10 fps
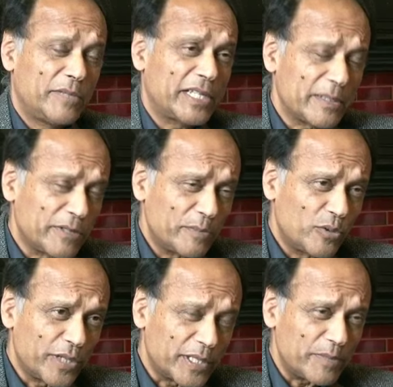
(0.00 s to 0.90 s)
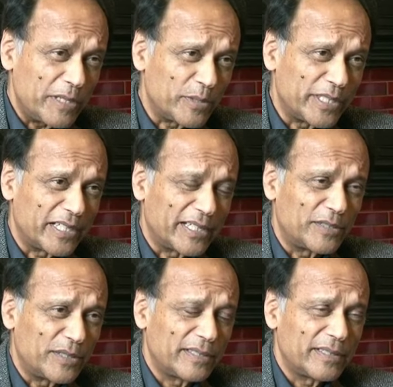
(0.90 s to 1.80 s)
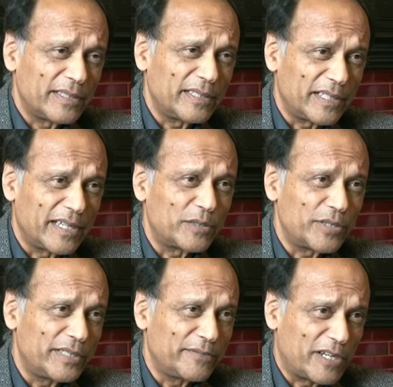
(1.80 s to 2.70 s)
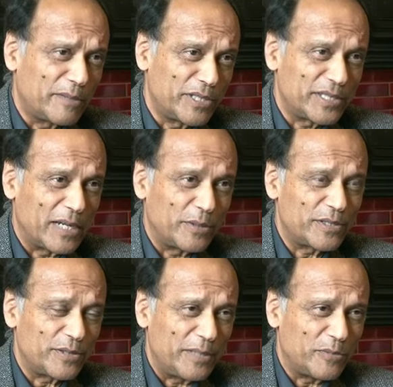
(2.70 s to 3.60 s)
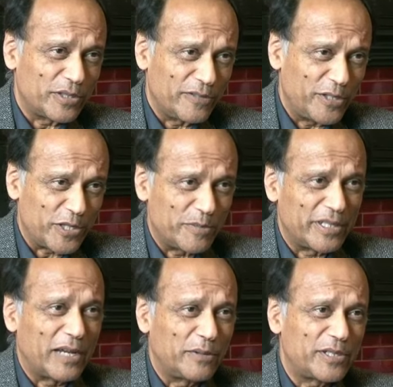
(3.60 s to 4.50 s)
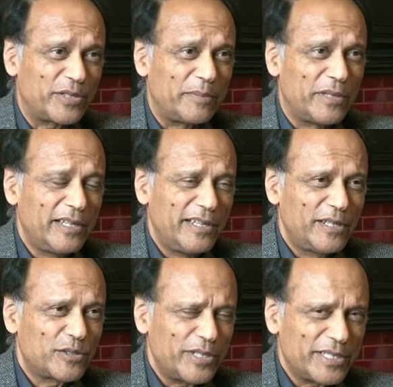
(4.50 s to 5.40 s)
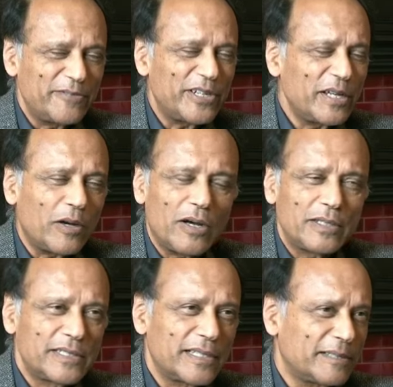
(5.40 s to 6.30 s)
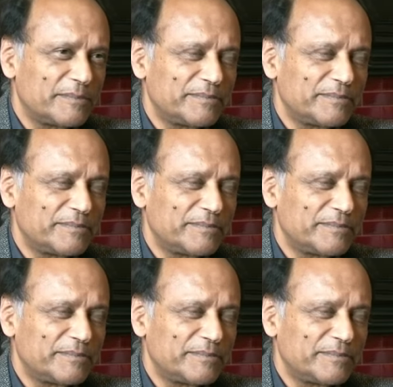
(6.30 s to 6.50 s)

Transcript: by some of the poorest people in the country, the farmers downstream or the fishermen downstream. So it's a very odd,